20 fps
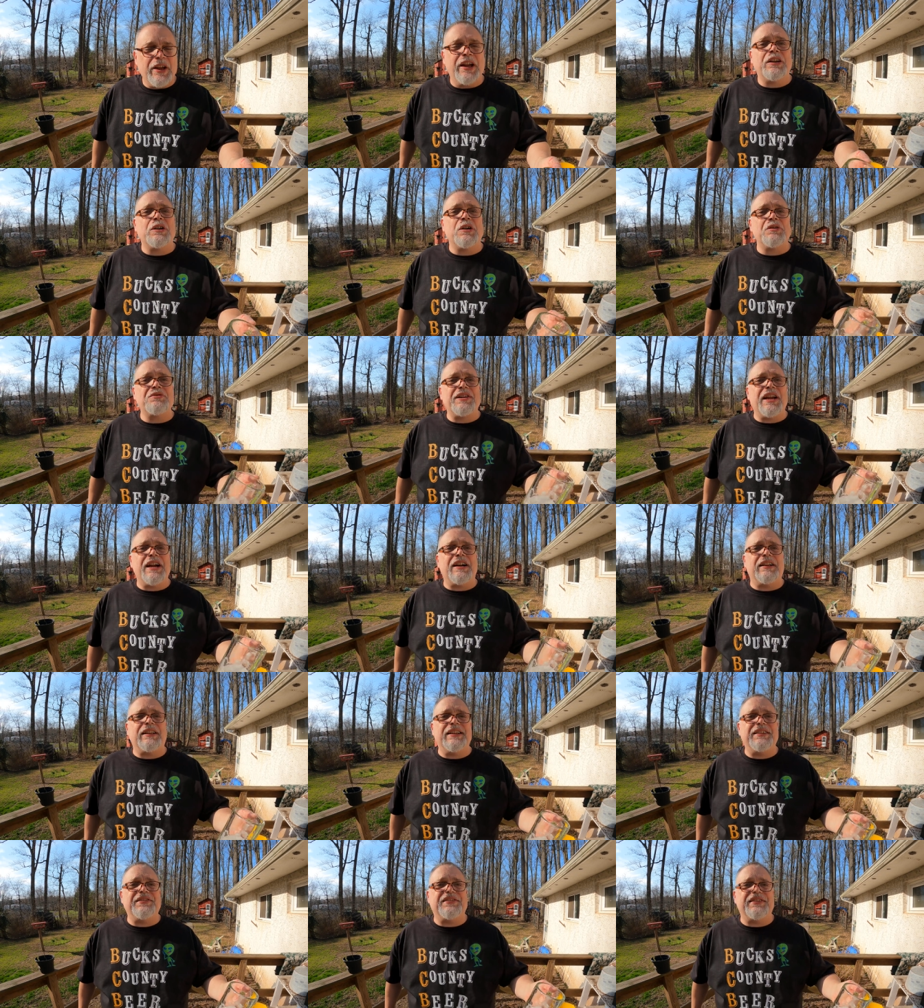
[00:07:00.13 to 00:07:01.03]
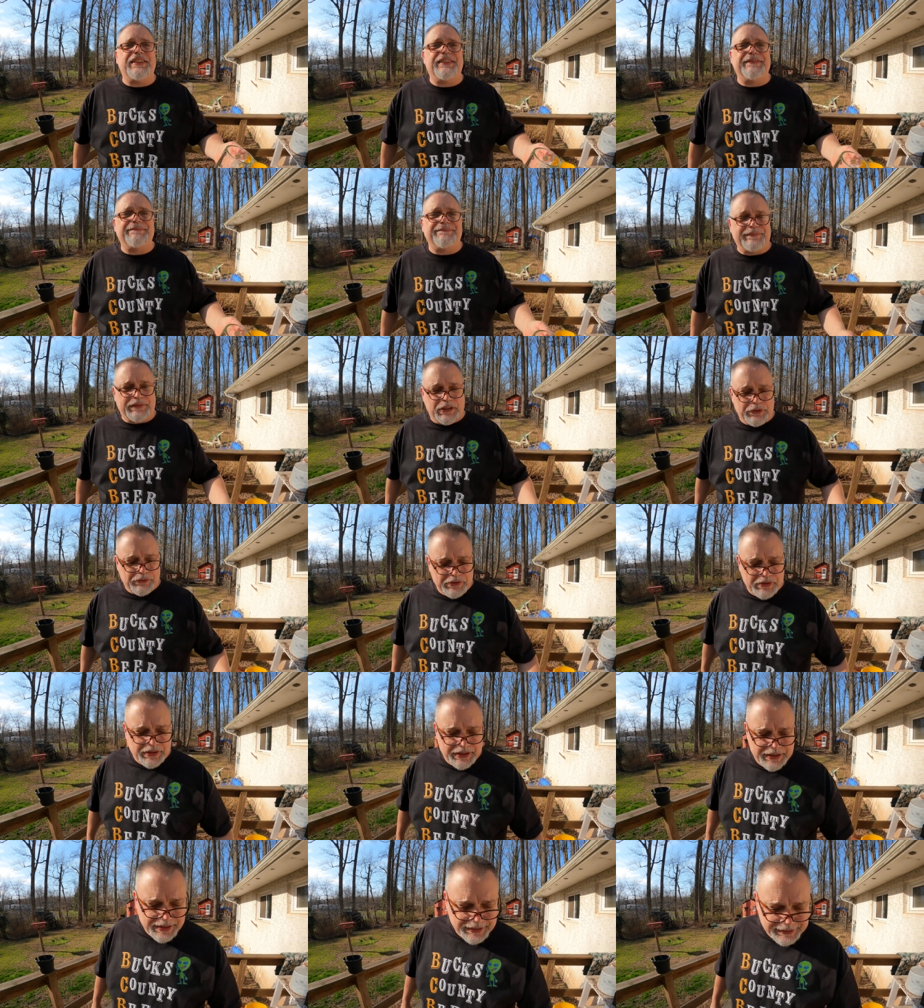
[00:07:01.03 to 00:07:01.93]
It goes down easy. It
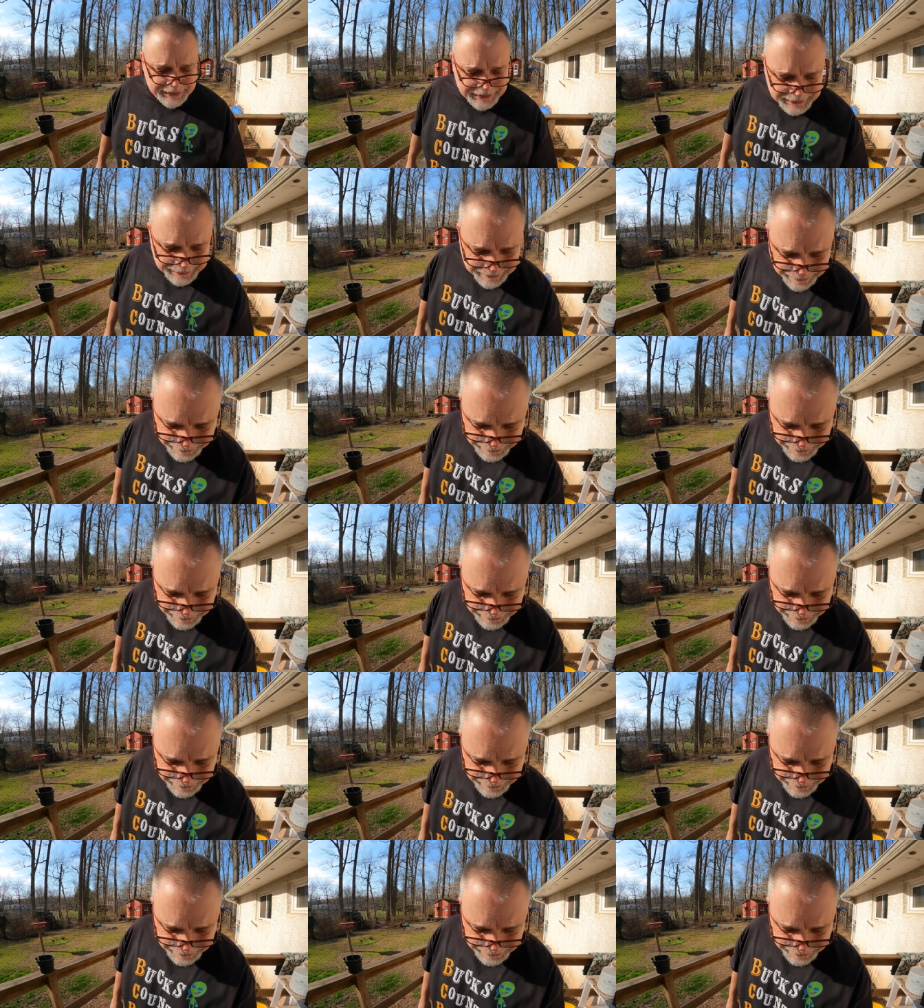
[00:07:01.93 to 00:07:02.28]
really does.